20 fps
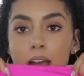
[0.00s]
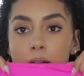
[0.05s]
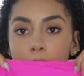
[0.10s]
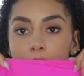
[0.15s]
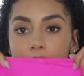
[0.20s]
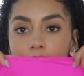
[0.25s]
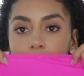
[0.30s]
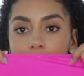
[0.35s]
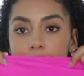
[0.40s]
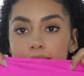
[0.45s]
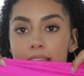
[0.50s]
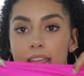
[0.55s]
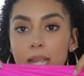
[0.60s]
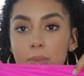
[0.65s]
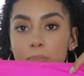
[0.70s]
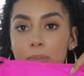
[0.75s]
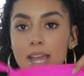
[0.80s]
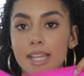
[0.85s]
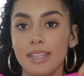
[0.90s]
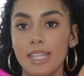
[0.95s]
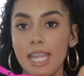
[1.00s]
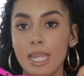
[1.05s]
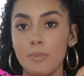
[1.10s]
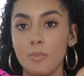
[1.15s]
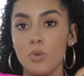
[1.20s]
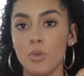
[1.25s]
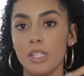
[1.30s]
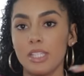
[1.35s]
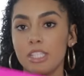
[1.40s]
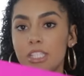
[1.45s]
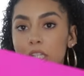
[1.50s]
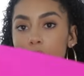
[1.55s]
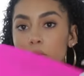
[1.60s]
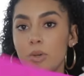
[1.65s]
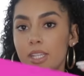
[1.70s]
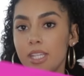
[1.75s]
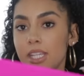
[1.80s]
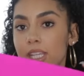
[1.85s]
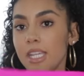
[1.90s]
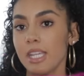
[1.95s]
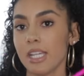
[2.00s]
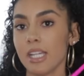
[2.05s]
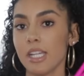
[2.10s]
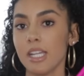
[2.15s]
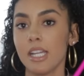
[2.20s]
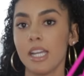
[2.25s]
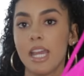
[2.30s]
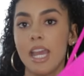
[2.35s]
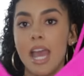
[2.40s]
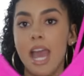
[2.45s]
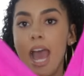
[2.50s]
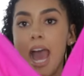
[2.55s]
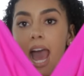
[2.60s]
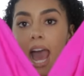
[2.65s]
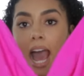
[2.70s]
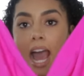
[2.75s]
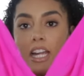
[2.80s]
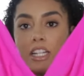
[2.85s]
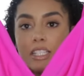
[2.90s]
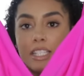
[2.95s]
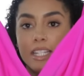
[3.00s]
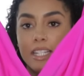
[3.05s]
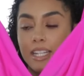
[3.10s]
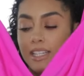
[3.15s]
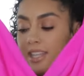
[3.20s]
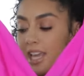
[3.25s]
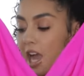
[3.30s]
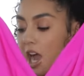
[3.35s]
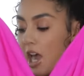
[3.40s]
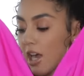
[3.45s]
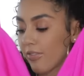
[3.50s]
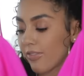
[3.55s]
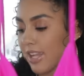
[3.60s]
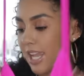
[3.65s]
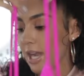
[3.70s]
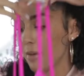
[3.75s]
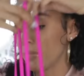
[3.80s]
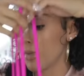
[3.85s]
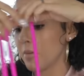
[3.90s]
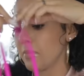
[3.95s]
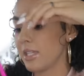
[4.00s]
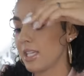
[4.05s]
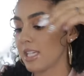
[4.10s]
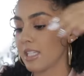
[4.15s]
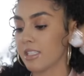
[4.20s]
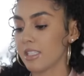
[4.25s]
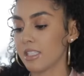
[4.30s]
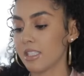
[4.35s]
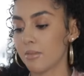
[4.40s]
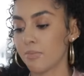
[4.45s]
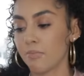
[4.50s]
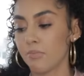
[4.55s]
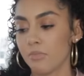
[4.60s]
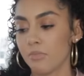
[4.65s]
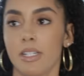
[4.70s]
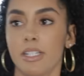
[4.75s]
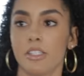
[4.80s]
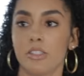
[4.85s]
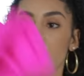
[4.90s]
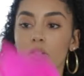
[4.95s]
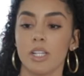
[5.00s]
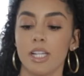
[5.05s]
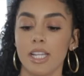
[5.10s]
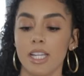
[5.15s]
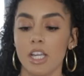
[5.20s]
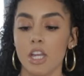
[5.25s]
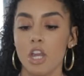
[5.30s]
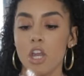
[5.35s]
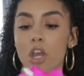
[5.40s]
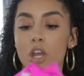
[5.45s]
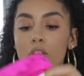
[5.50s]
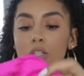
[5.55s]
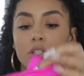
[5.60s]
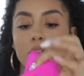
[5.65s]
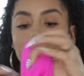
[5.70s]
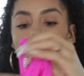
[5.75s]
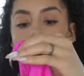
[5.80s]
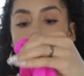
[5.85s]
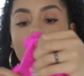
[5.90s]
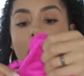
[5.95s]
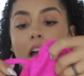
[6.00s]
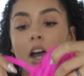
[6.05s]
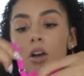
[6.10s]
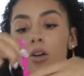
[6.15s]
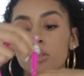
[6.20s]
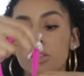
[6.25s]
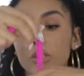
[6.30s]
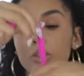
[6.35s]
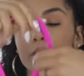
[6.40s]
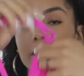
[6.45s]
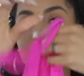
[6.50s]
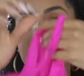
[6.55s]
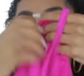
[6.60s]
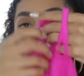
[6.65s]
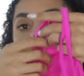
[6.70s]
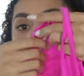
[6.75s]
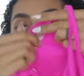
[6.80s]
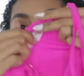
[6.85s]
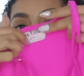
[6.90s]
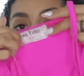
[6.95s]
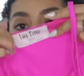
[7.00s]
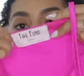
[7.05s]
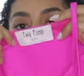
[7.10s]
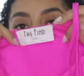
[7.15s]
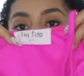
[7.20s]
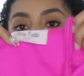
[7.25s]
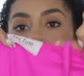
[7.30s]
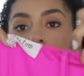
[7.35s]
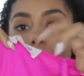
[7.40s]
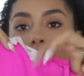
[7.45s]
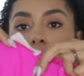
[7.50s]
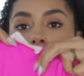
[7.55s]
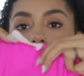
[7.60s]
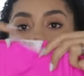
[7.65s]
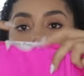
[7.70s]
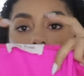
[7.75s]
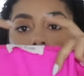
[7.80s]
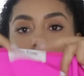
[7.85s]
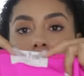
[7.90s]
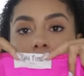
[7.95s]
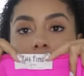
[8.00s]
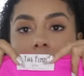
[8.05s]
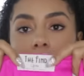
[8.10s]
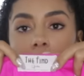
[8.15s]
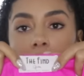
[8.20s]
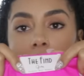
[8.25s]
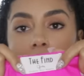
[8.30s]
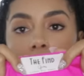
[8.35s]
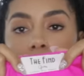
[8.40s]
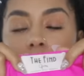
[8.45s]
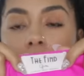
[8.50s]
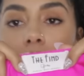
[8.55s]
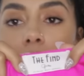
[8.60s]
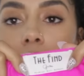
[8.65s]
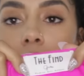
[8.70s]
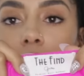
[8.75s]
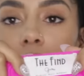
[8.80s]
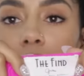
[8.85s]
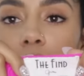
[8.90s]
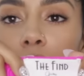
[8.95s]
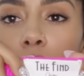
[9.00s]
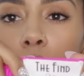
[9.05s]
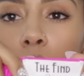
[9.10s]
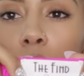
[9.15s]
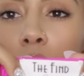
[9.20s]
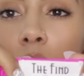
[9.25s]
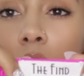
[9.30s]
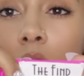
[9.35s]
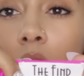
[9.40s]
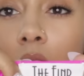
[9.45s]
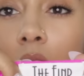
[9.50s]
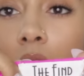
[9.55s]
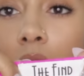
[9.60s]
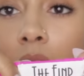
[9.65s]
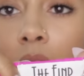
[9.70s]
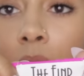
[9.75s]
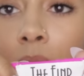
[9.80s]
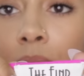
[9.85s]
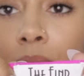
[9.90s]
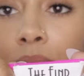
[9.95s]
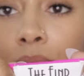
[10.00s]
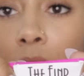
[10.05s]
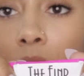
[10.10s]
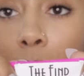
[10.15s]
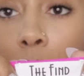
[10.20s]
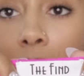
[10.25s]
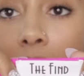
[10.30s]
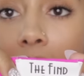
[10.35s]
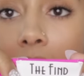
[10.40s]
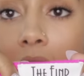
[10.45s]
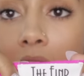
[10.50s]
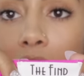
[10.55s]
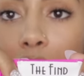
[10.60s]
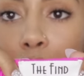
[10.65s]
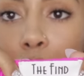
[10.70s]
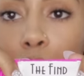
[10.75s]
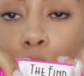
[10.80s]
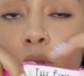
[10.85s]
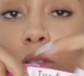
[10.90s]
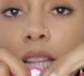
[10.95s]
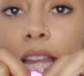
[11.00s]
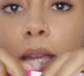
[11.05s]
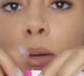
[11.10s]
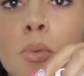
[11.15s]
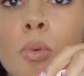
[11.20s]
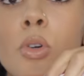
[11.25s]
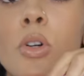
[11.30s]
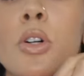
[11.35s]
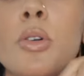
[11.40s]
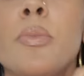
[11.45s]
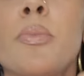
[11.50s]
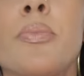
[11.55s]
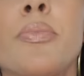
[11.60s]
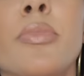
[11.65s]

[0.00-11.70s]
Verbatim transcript: I would then take my label and sew it here. I actually did that off camera because it's mandatory. So now you can see the item that I did. I sewed on my actual label.